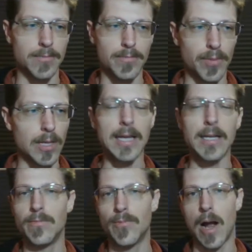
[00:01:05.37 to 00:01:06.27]

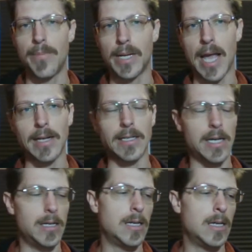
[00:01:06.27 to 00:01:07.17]
blatant
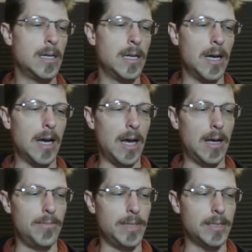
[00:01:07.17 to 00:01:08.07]
propaganda
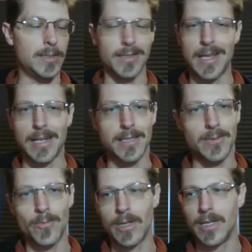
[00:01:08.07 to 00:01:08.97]
because
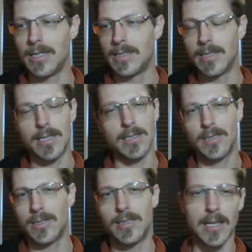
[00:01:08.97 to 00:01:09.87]
that's what it is. It's
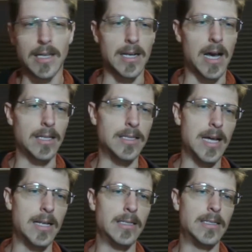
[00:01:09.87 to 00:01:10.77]
just silly
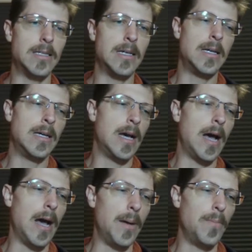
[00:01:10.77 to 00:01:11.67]
nonsense.
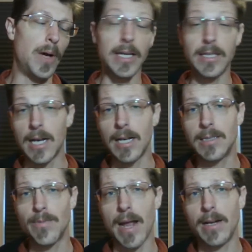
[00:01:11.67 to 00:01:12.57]
But he
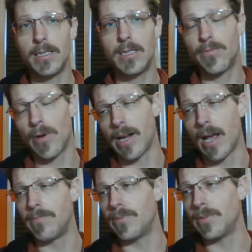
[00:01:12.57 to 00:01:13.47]
does manage to bring
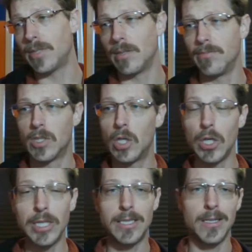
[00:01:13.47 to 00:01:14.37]
up some
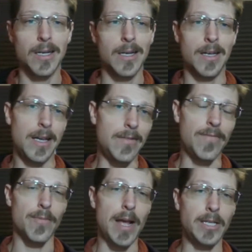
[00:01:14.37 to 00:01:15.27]
good
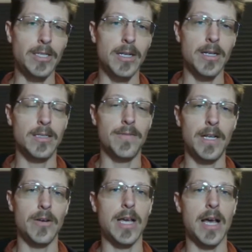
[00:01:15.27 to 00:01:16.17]
information in his
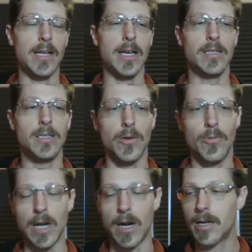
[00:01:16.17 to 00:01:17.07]
video yet again. So
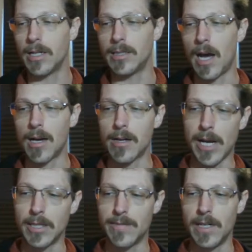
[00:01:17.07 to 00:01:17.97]
we are going to talk
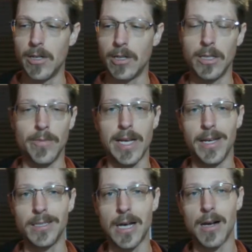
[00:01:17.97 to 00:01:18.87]
about his video a little bit
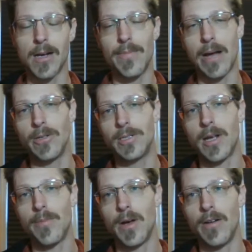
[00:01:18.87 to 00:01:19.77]
and talk about
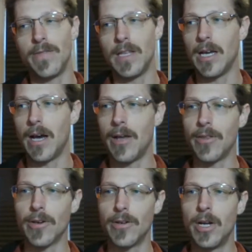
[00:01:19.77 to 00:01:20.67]
some of the
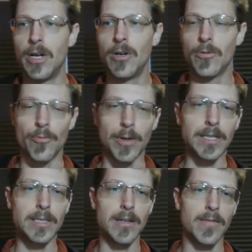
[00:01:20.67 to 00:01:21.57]
other
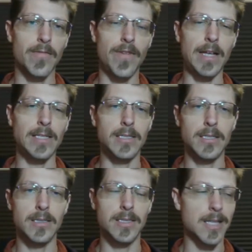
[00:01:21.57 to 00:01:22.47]
recent
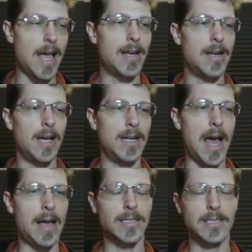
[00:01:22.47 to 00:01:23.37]
Vase scan
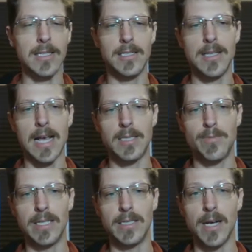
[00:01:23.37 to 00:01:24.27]
analysis that's
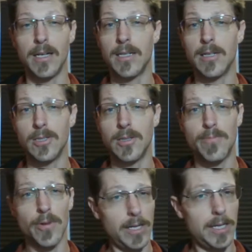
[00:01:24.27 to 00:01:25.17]
been done. There's
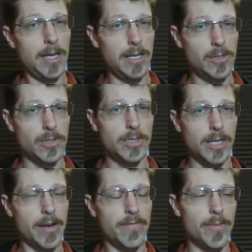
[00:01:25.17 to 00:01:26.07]
some pretty
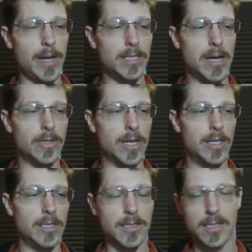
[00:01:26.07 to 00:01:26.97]
interesting information out there,
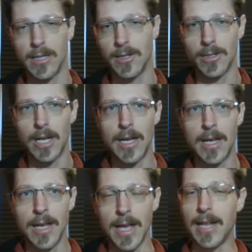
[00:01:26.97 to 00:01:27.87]
and it's still
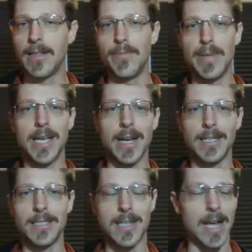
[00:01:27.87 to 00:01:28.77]
in the
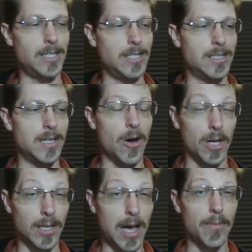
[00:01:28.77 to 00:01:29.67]
beginning stages. You know,
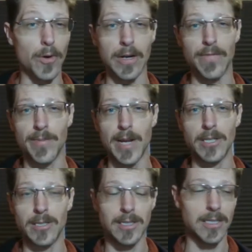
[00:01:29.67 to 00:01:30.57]
a lot more
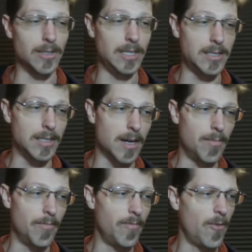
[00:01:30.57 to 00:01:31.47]
information still needs to
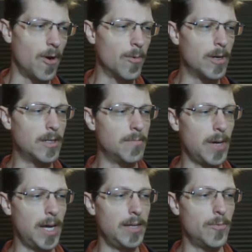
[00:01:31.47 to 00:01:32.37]
come forward,
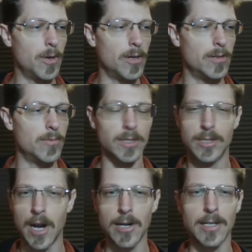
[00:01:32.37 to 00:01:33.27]
but we're
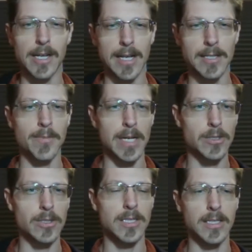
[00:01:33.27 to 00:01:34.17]
starting to get some
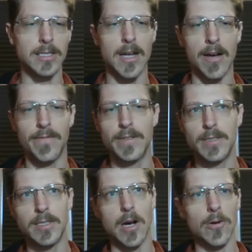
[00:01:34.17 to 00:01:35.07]
interesting stuff.
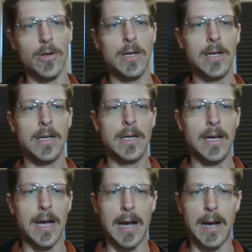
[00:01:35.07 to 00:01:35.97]
So
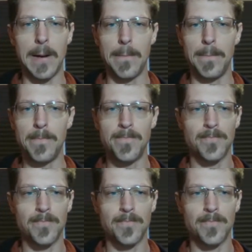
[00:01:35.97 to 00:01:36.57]
let's